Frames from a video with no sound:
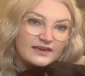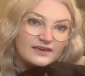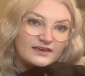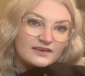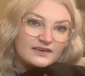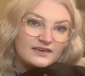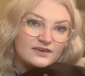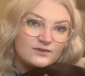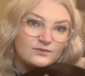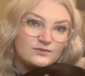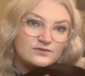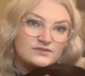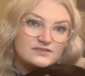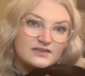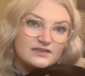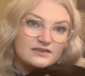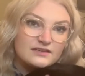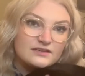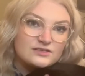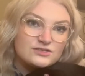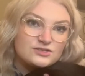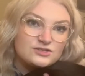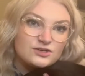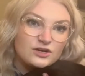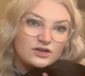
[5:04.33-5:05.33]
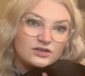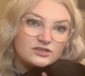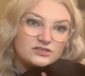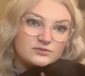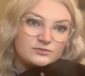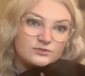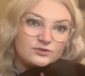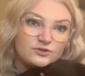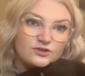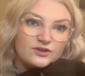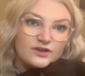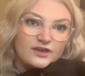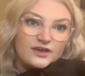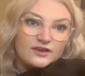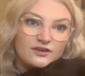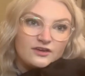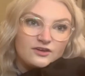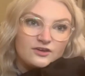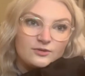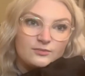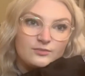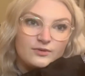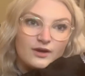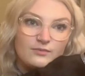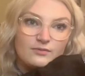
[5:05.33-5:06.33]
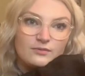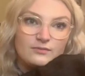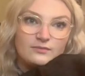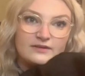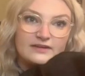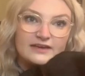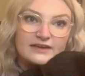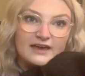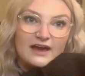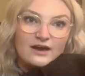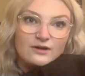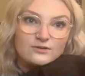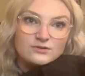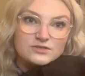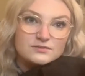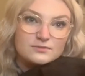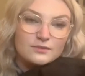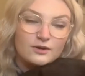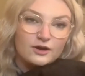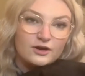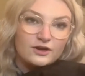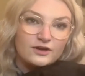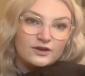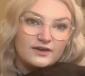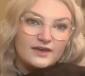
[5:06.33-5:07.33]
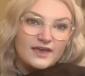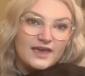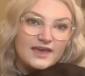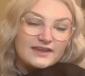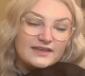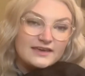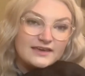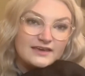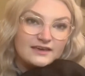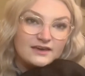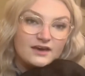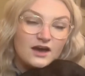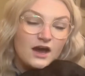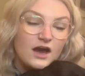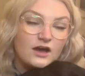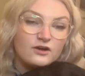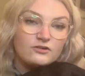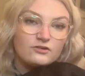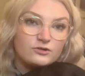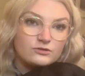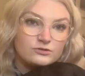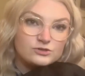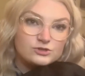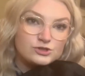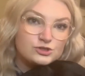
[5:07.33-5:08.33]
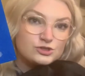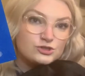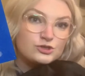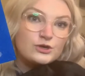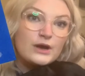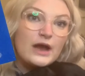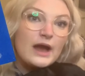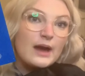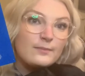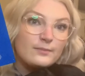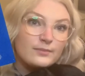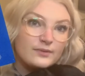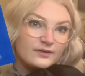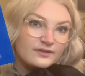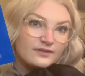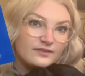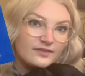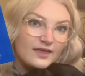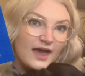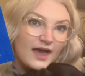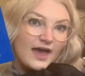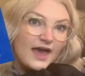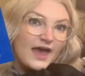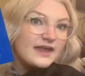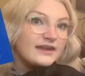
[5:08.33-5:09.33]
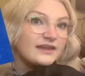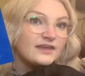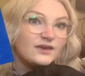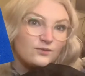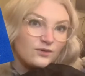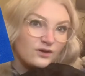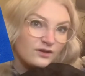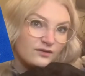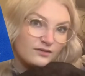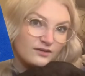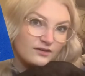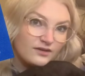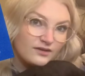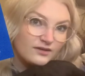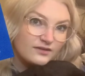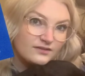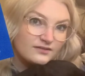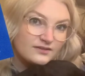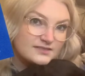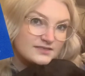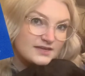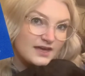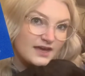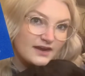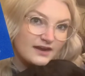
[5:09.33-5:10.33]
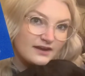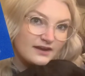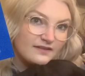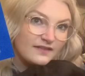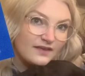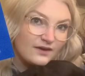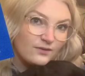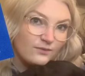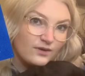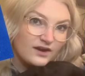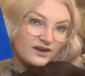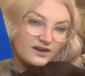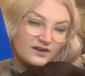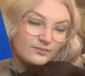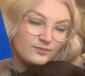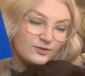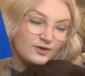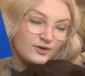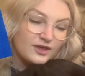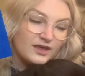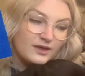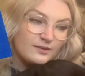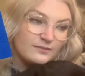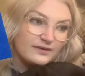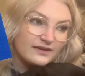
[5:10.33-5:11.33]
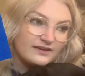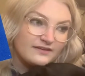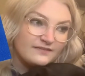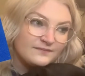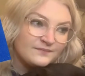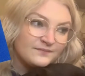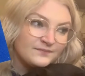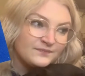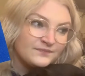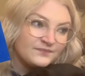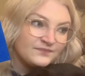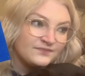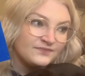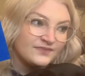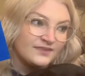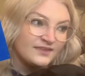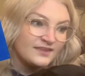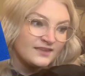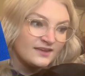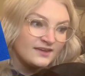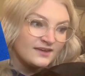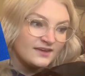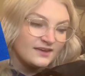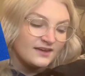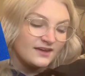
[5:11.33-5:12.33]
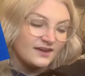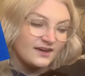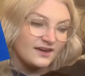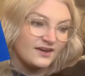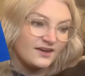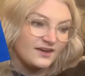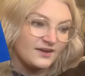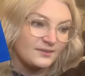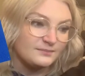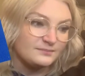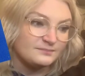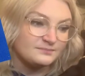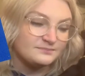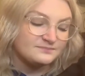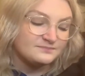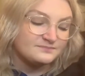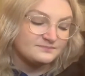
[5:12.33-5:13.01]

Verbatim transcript: he was indestructible and could probably outsmart any cockroach trap that anyone decided they wanted to put him in. Um,